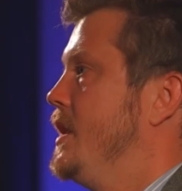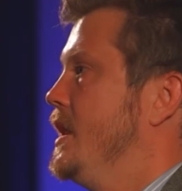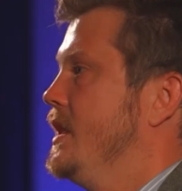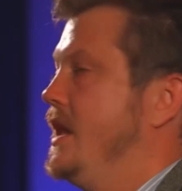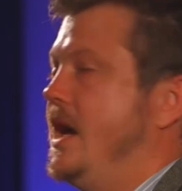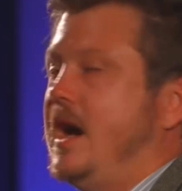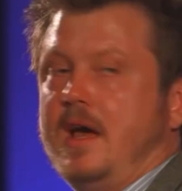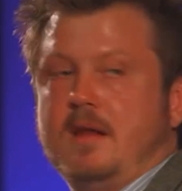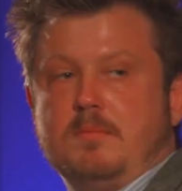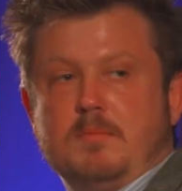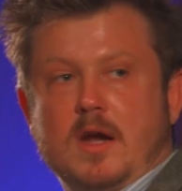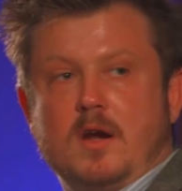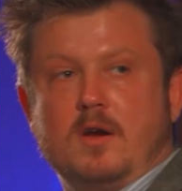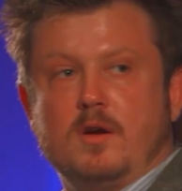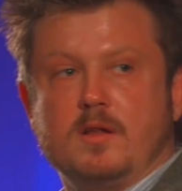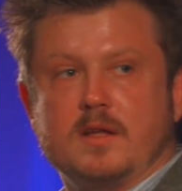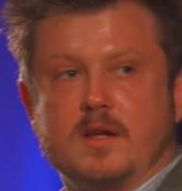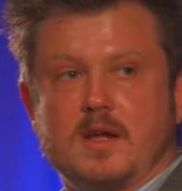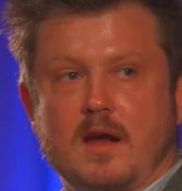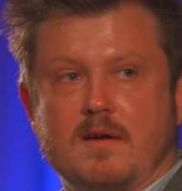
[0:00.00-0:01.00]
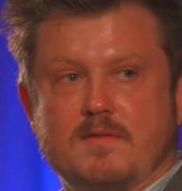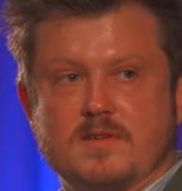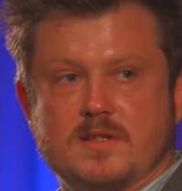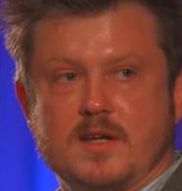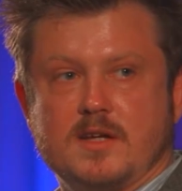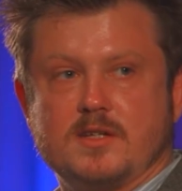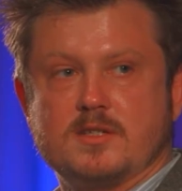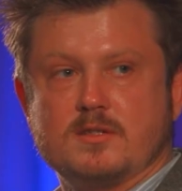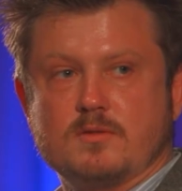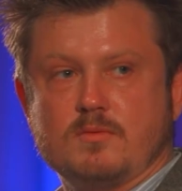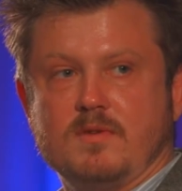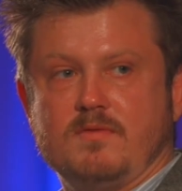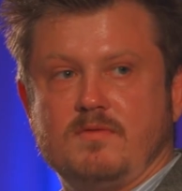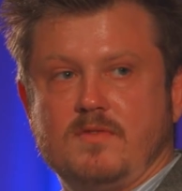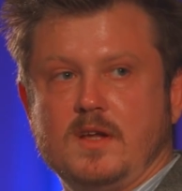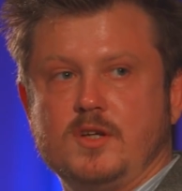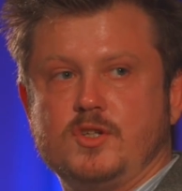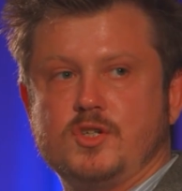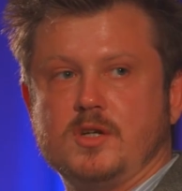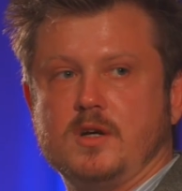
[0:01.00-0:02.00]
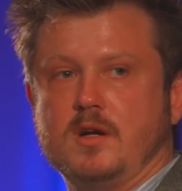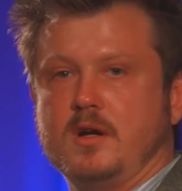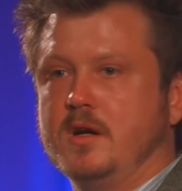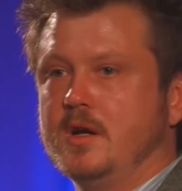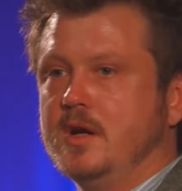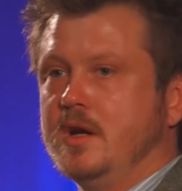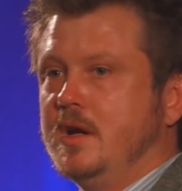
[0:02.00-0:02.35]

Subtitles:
a lot in my early conversations with Fincher.